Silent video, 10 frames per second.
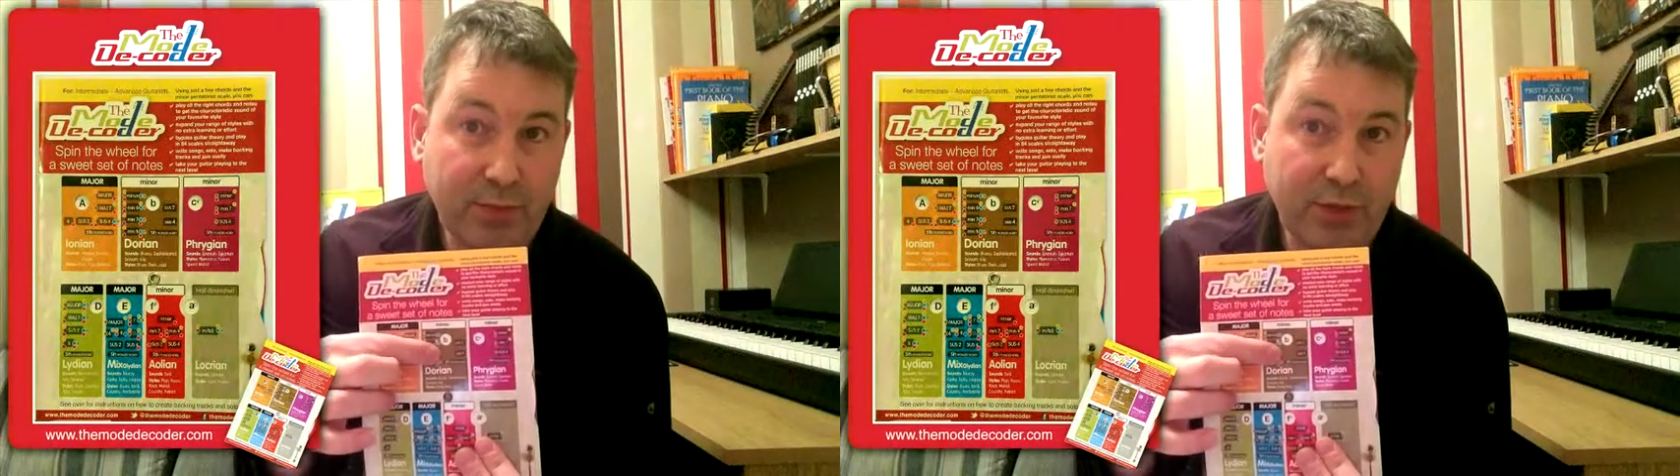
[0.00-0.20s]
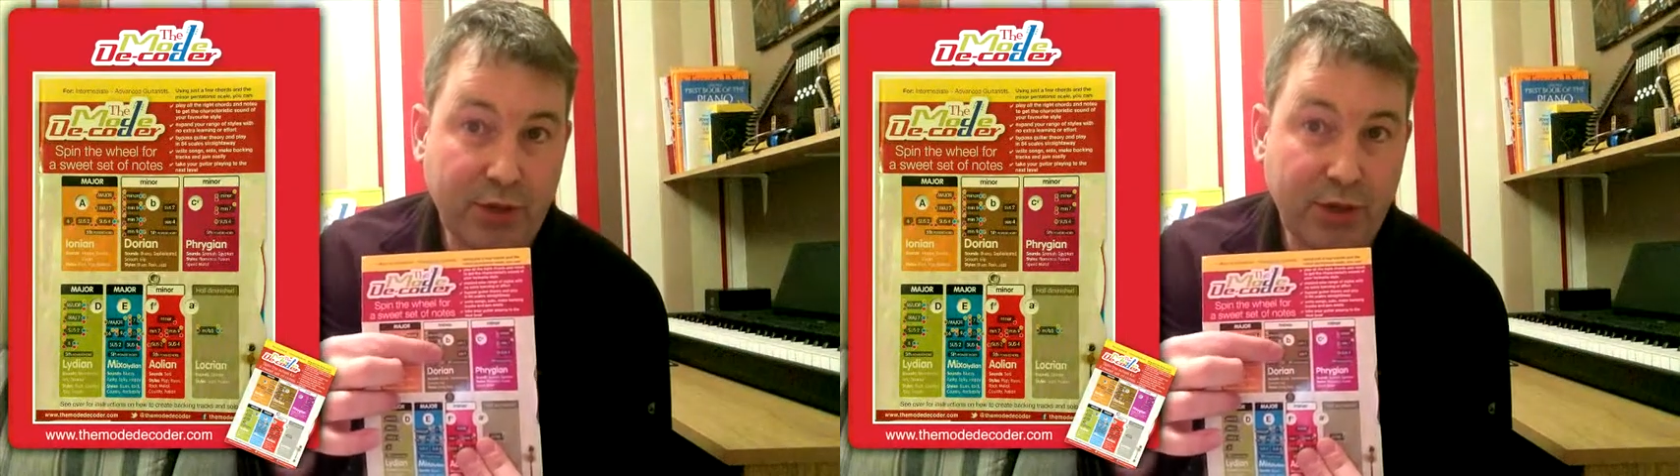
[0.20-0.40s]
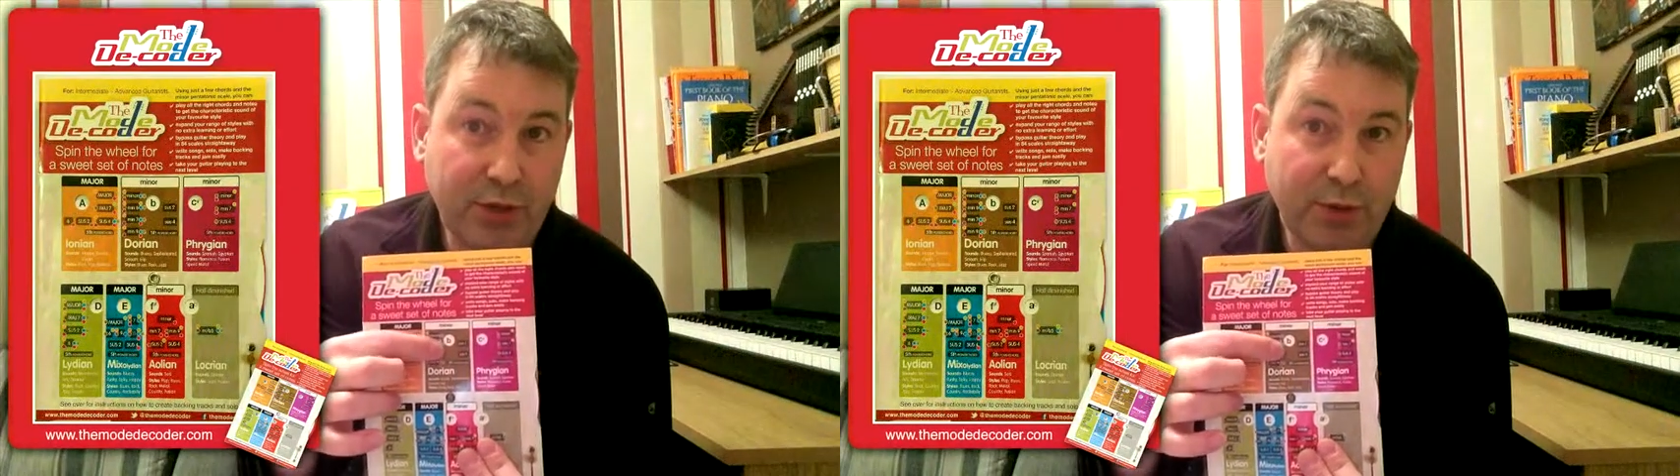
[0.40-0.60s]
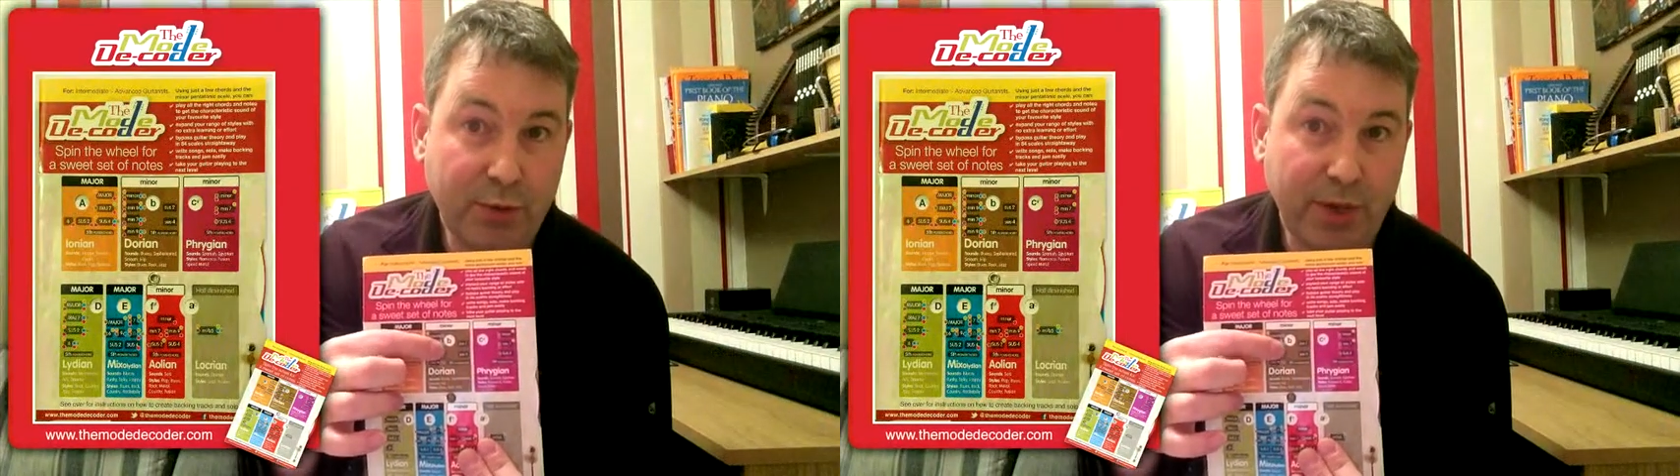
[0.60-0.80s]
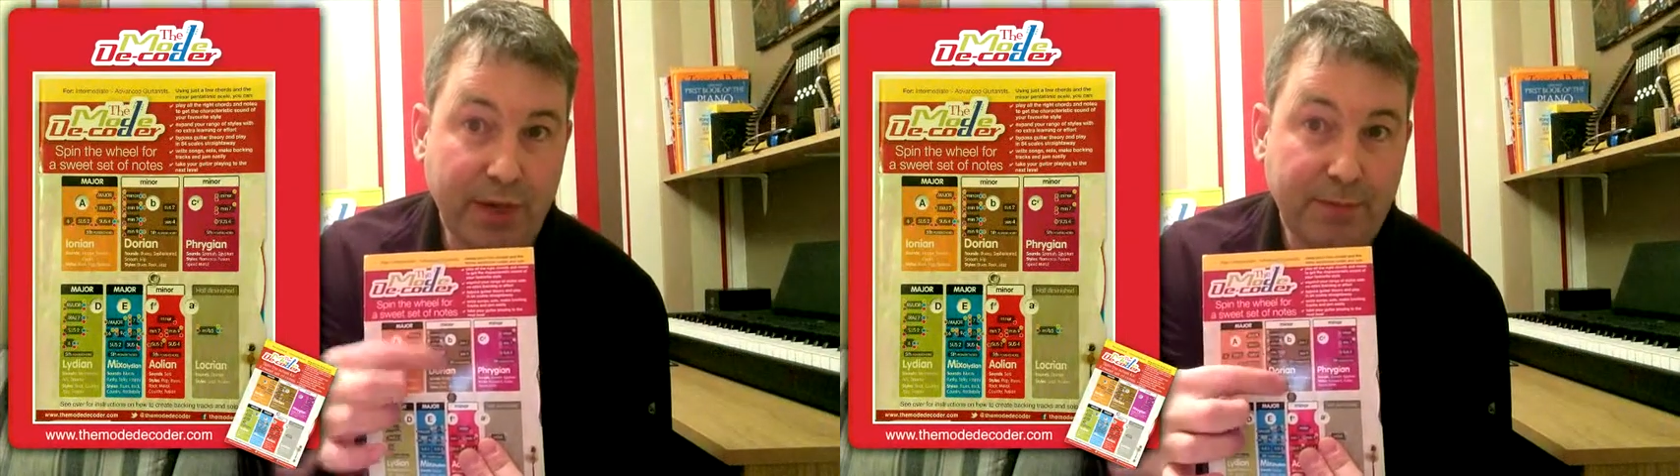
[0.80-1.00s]
shows up
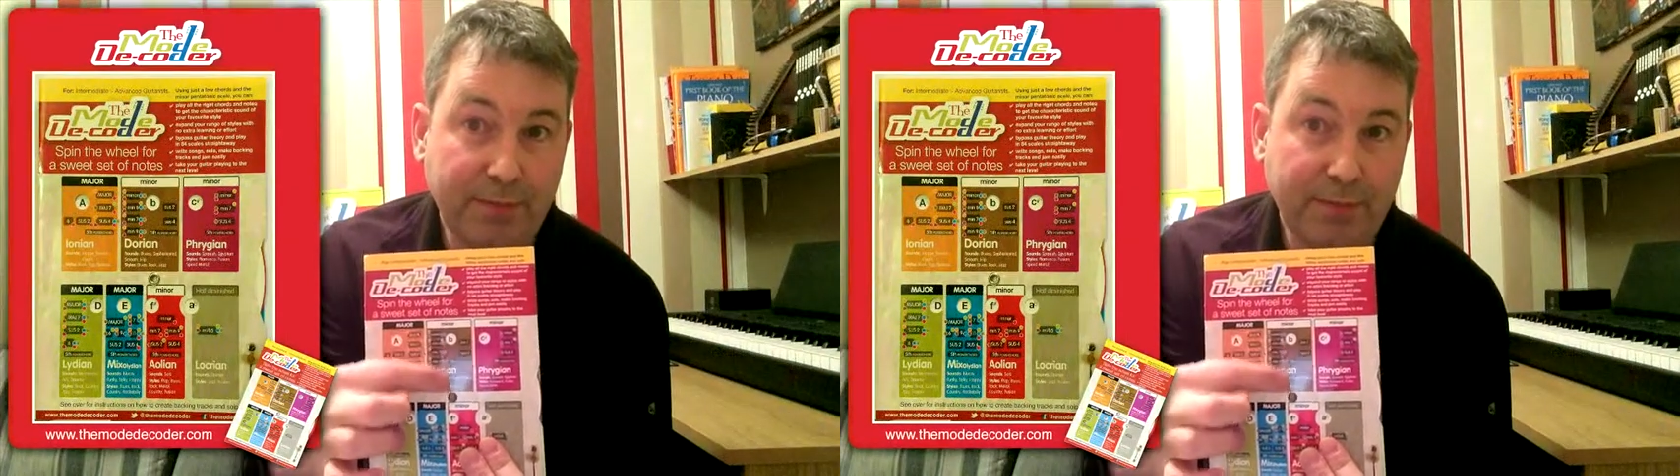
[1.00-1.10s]
here.